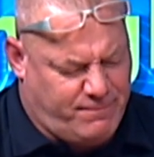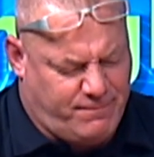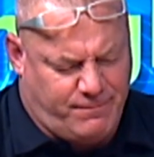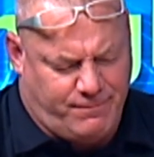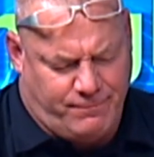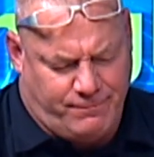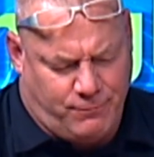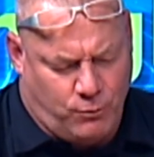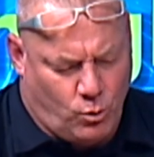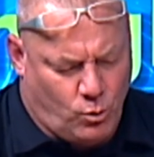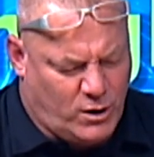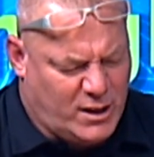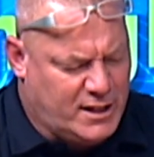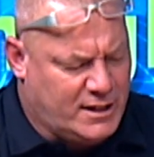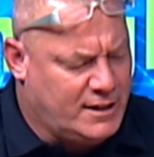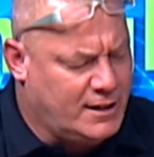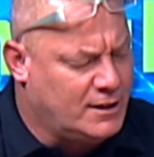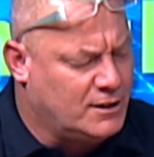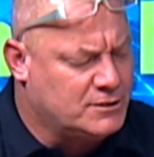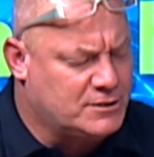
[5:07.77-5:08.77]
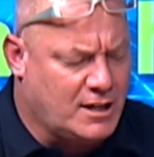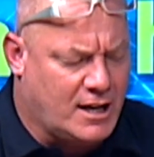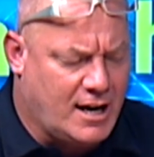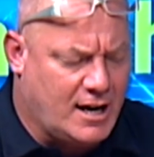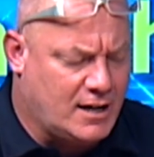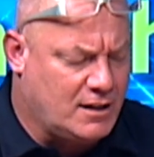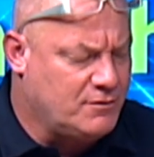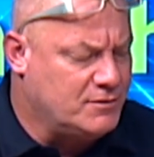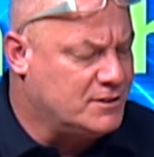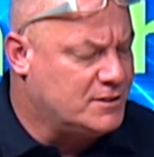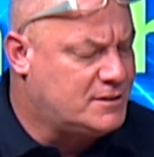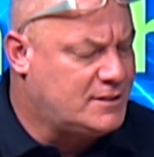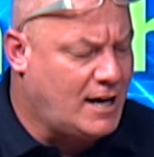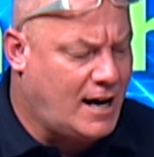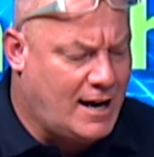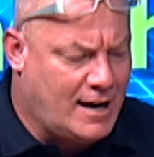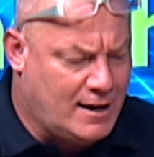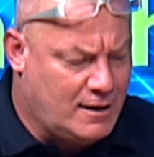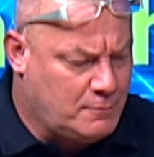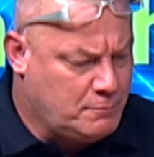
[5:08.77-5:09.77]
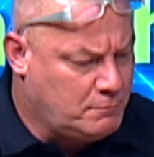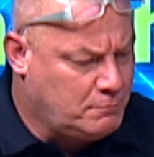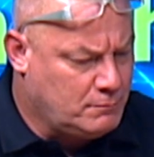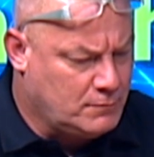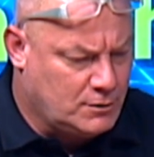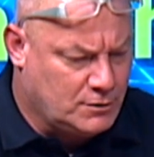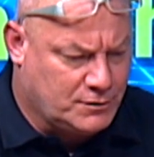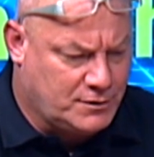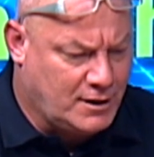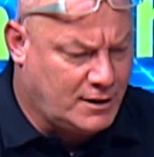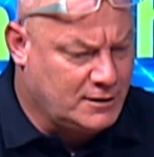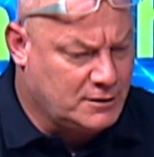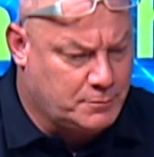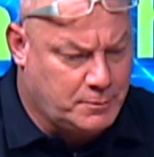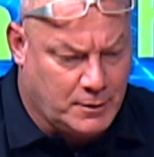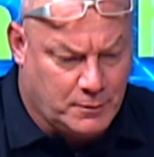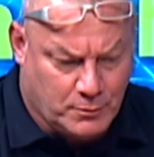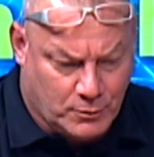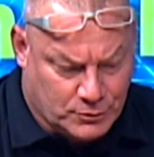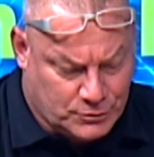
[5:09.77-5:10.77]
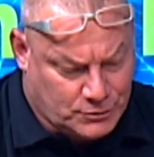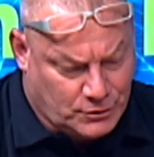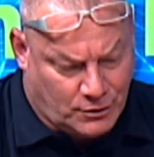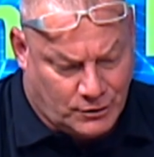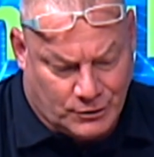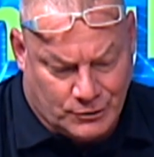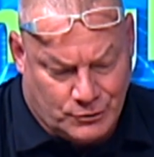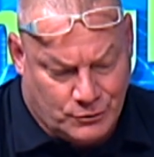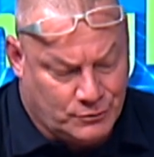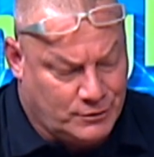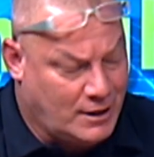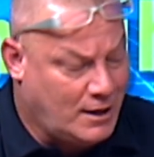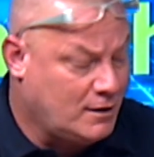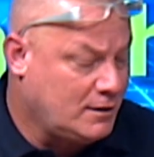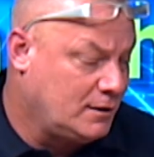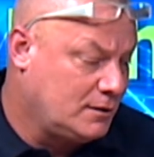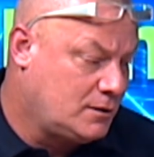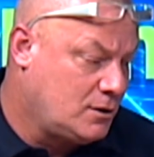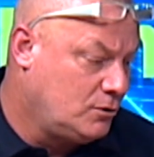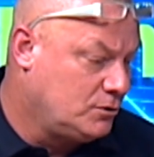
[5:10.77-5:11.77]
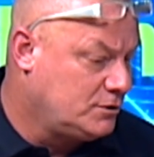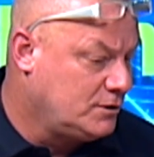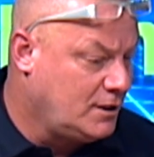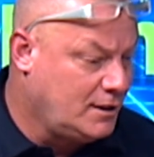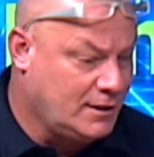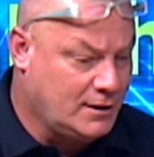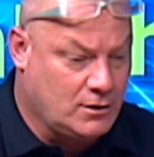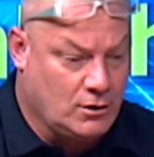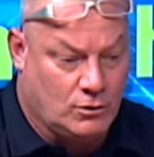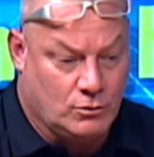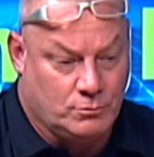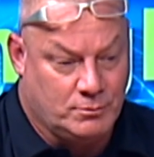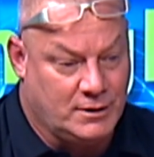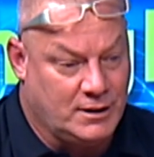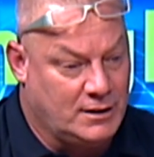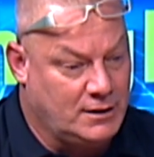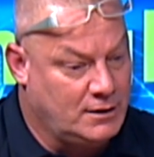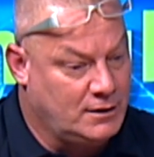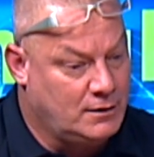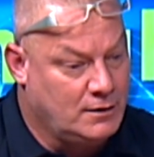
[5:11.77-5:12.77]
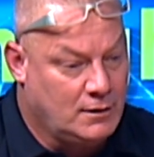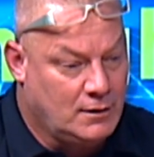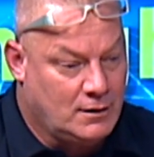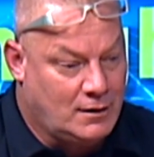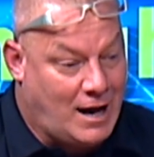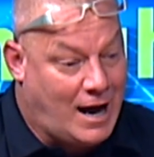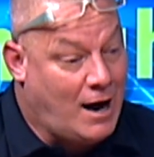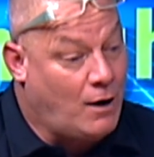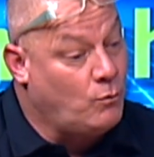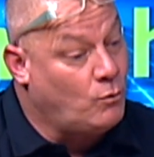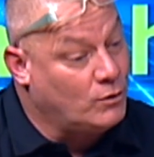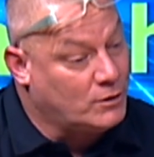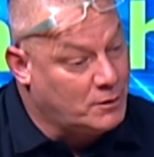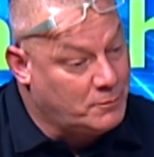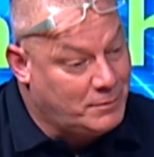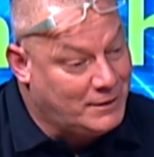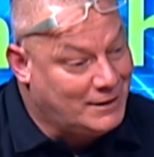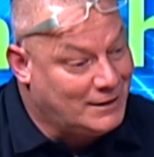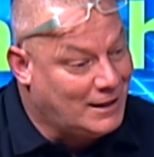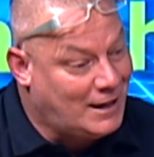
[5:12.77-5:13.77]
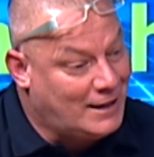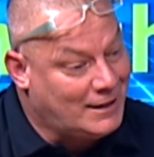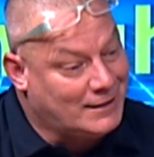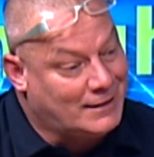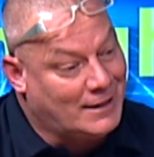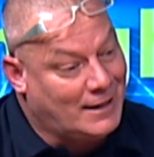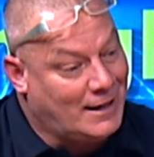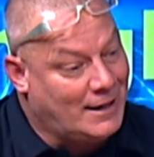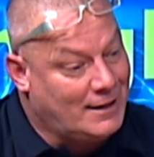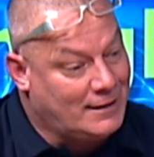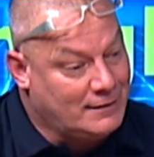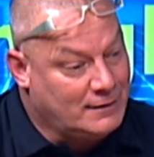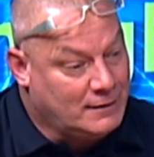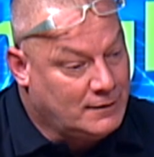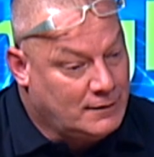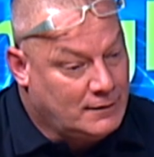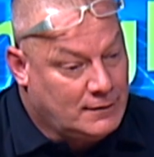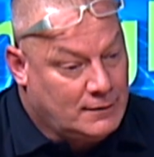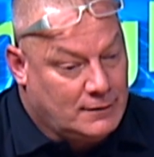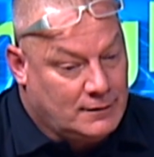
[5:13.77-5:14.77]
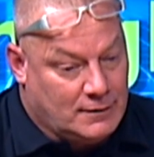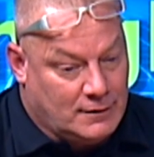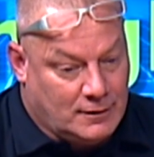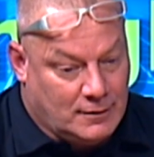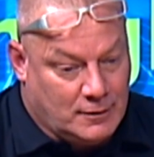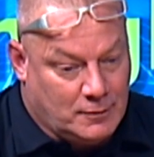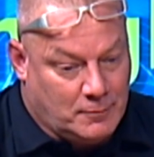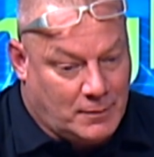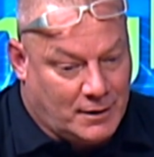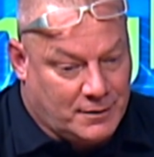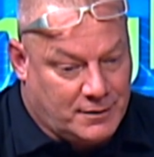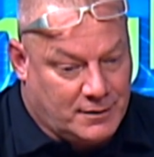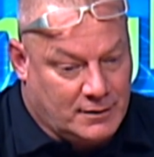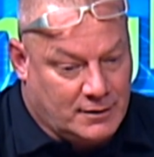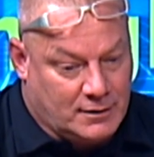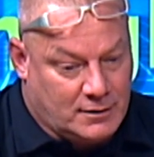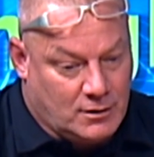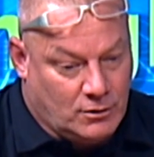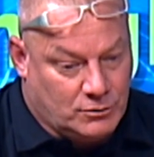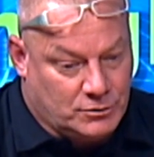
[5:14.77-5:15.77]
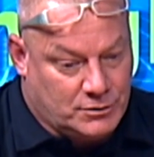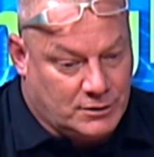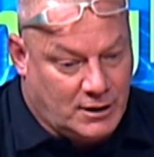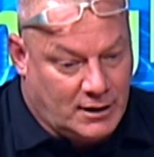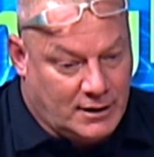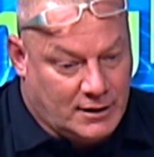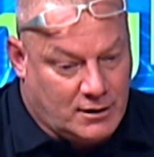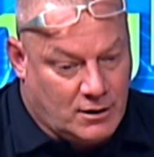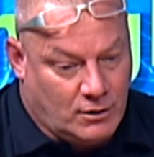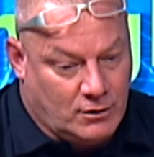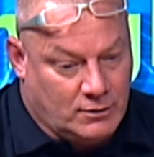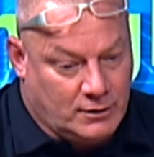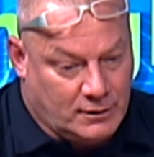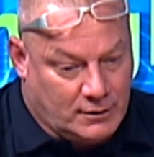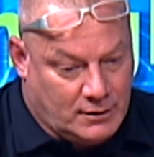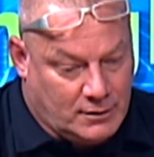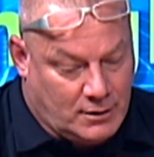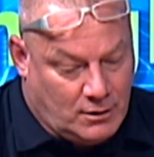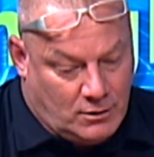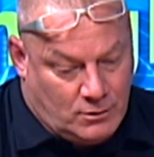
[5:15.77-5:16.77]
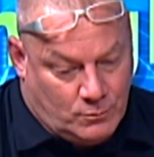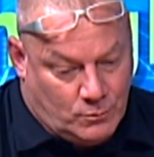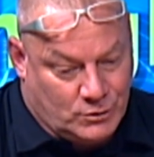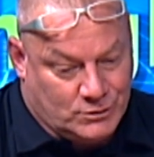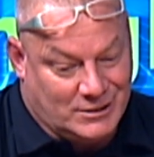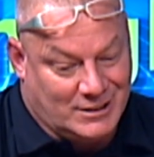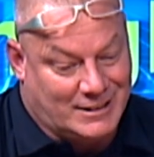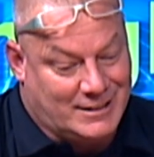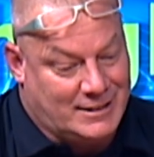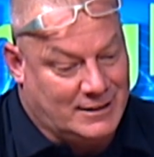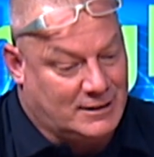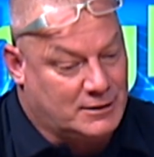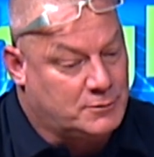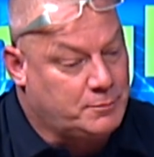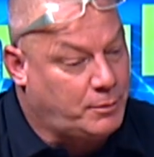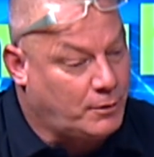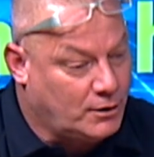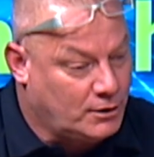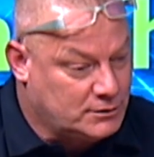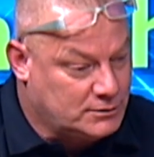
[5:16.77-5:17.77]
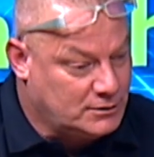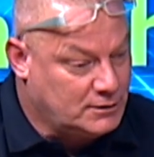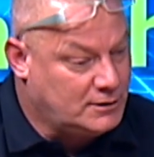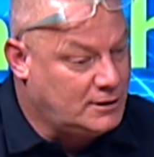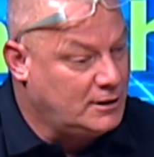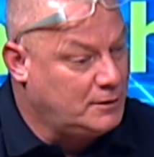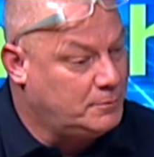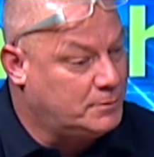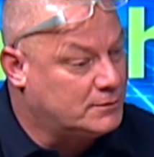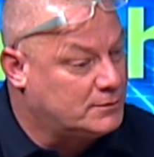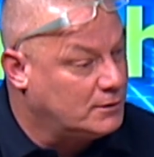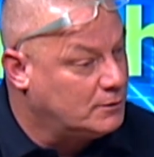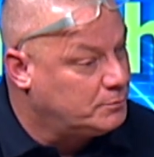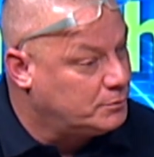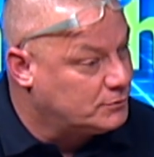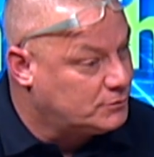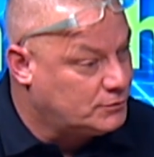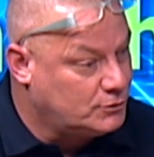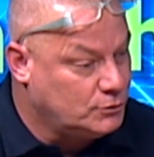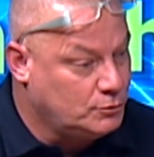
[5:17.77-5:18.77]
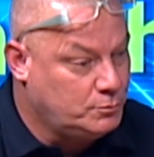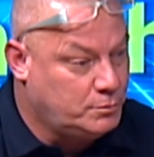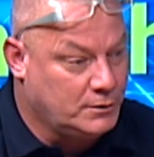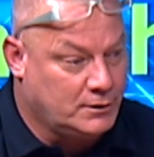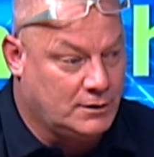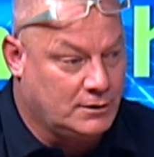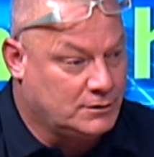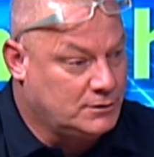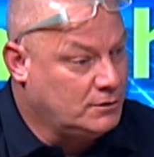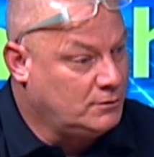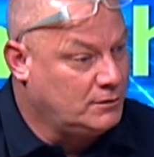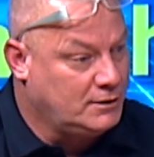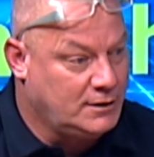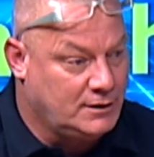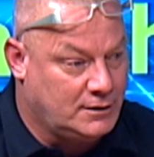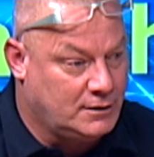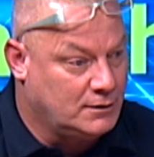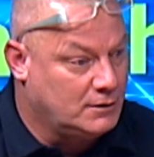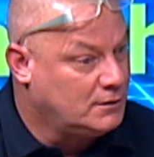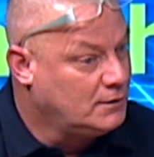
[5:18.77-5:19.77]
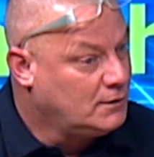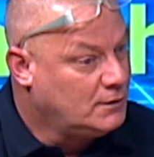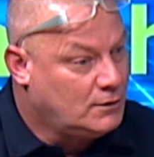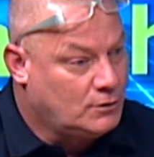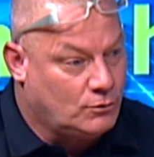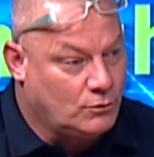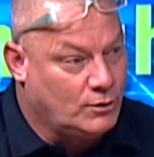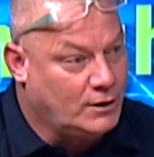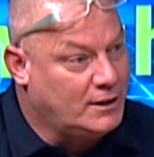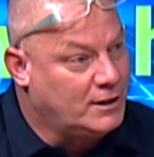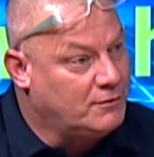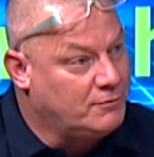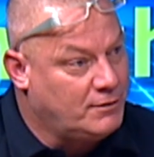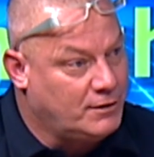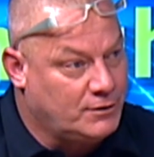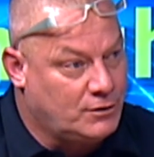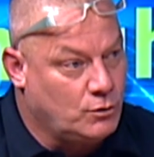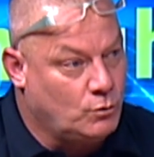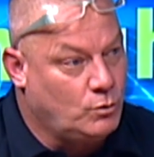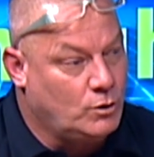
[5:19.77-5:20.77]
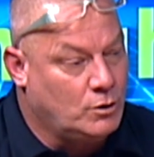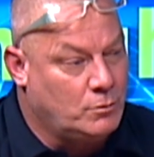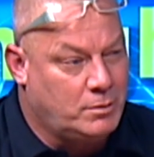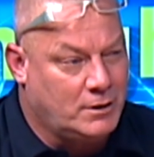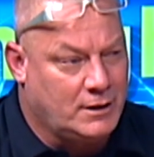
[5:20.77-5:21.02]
40 years ahead of his time. There are things people are starting to do now that Coach Netticombe did. I want to be like that. I think Coach Netticombe was a KISS person, keep it simple, stupid. There's no need to reinvent the wheel, but he